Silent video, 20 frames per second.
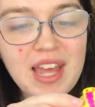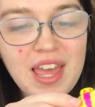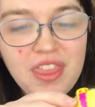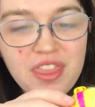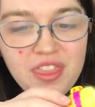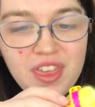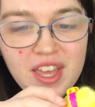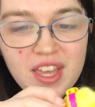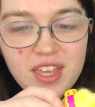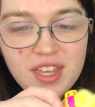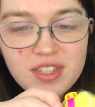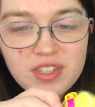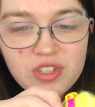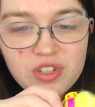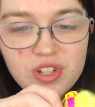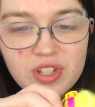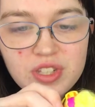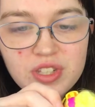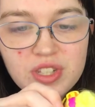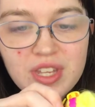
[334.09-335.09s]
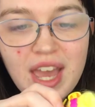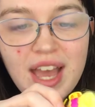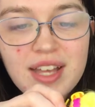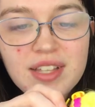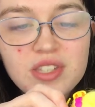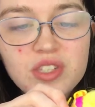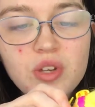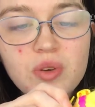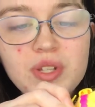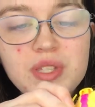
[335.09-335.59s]
I think it's just, yeah,
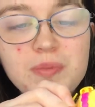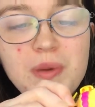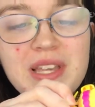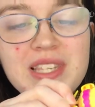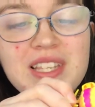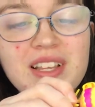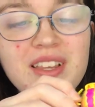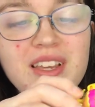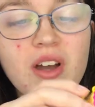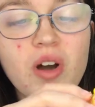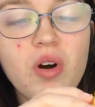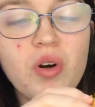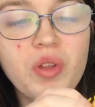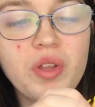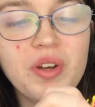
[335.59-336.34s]
it's, so it's basically a hole